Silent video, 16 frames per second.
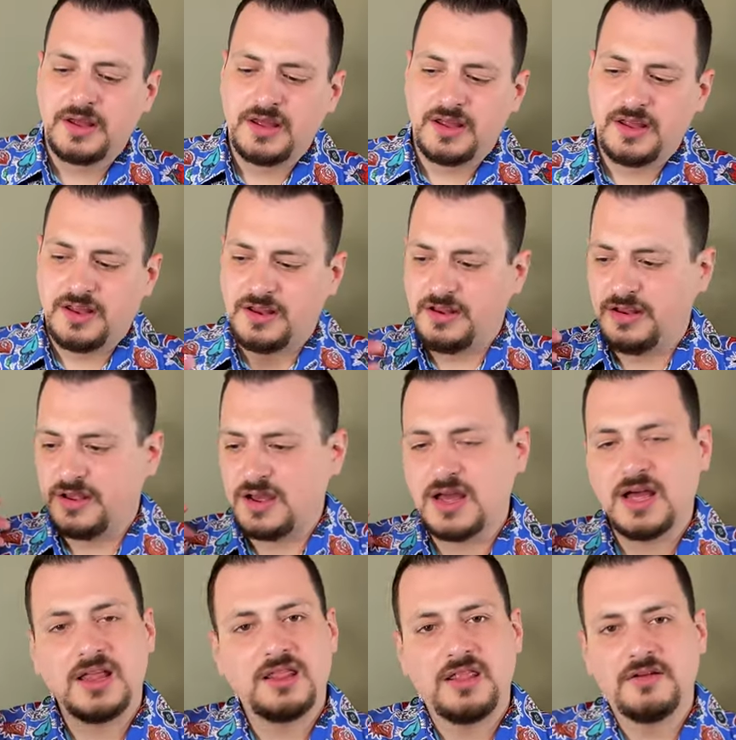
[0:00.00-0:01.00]
And
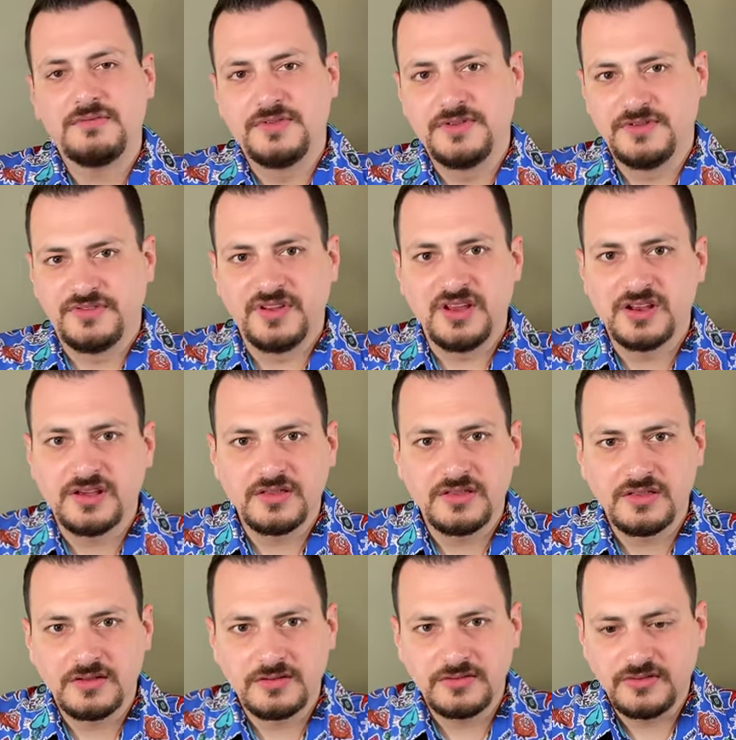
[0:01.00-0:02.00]
I love the
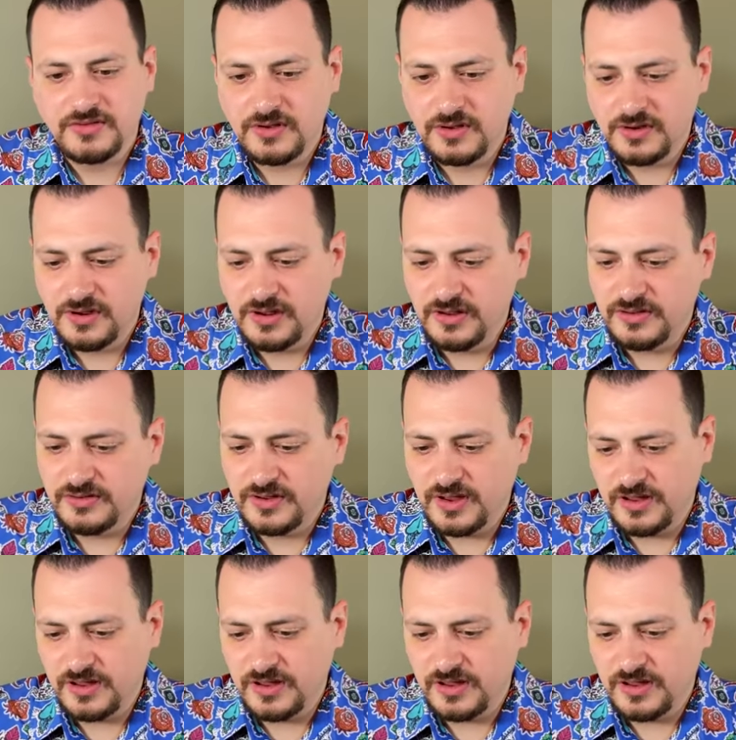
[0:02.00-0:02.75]
Zenith series.